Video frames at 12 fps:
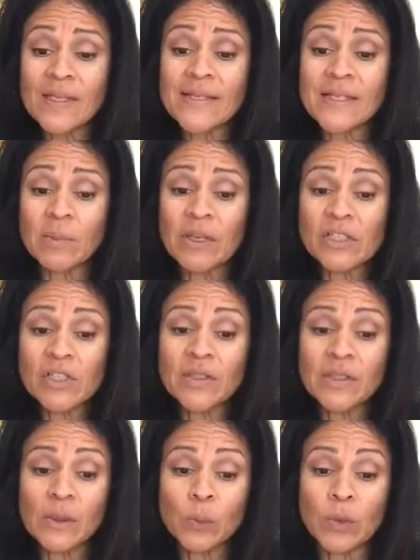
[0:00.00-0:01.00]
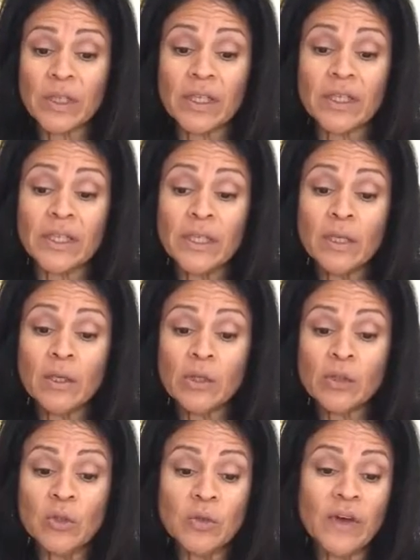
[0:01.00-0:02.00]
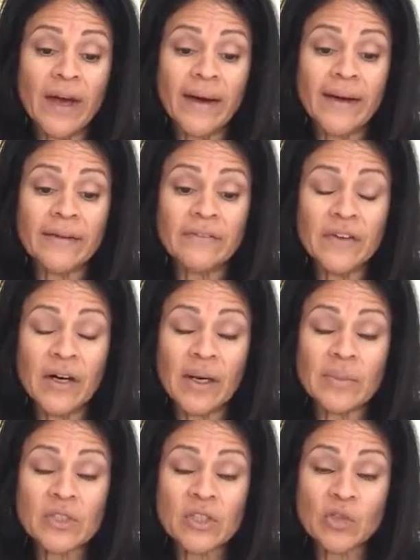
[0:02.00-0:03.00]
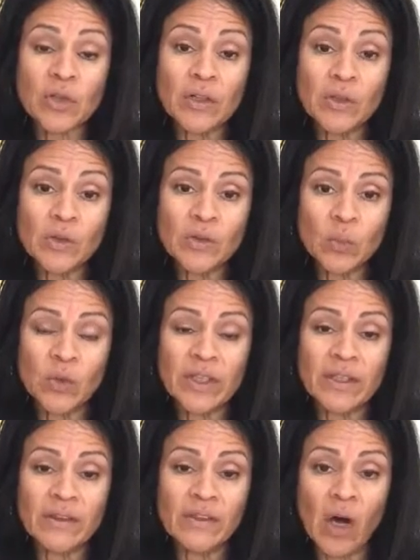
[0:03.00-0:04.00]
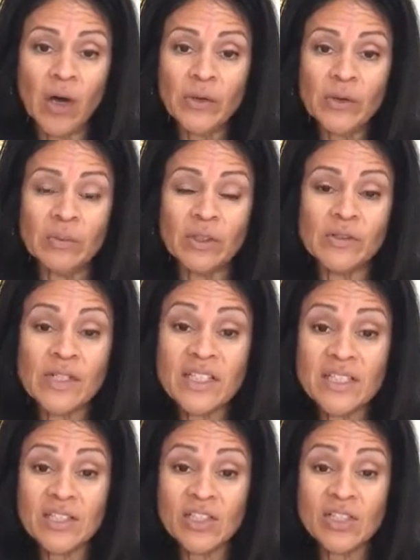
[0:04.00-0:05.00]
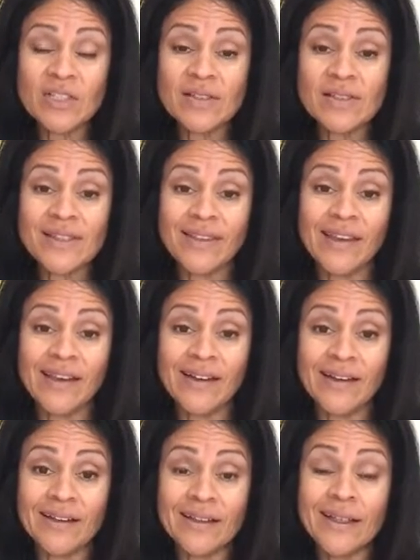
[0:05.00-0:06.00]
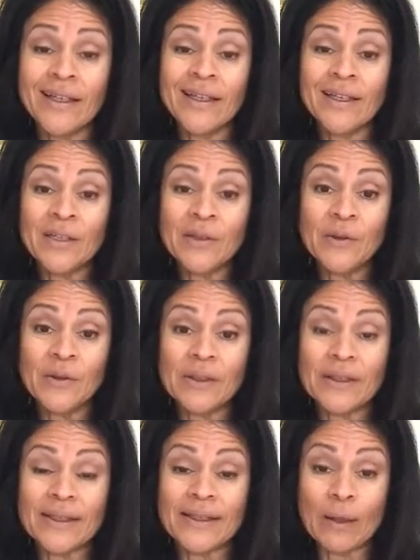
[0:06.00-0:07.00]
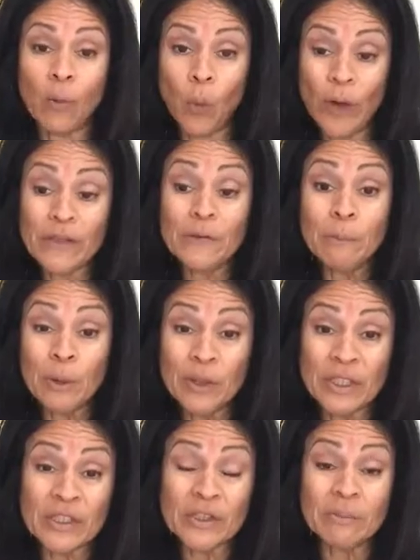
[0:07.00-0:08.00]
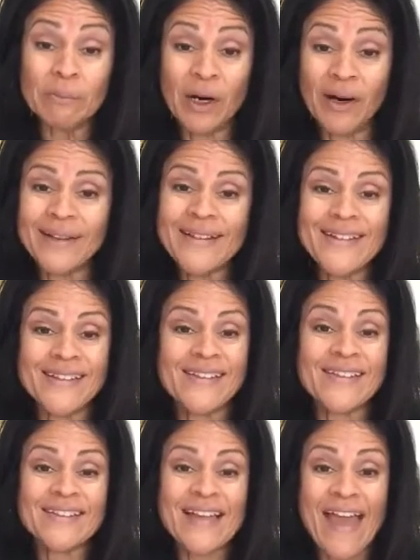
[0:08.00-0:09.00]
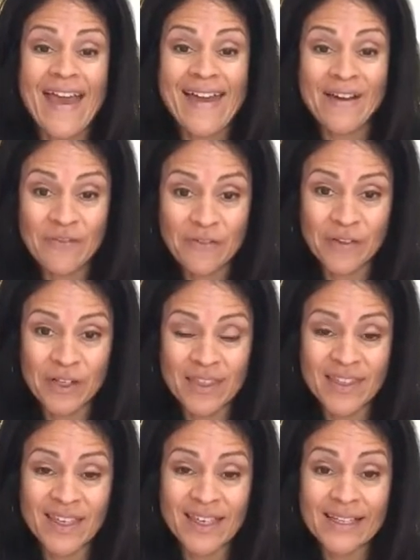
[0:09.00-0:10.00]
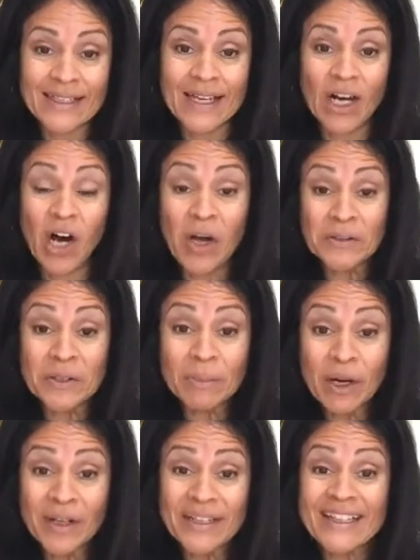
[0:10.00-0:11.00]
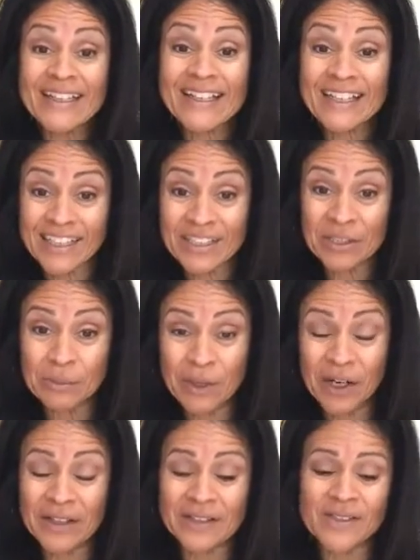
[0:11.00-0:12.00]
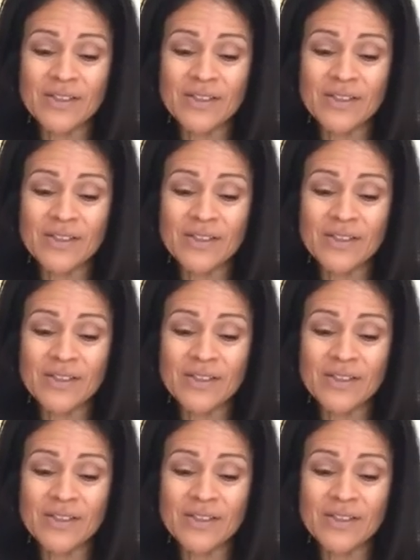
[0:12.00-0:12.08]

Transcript: Especially when you have struggled with autoimmune conditions, then what you put in your body is everything on your body and in your body.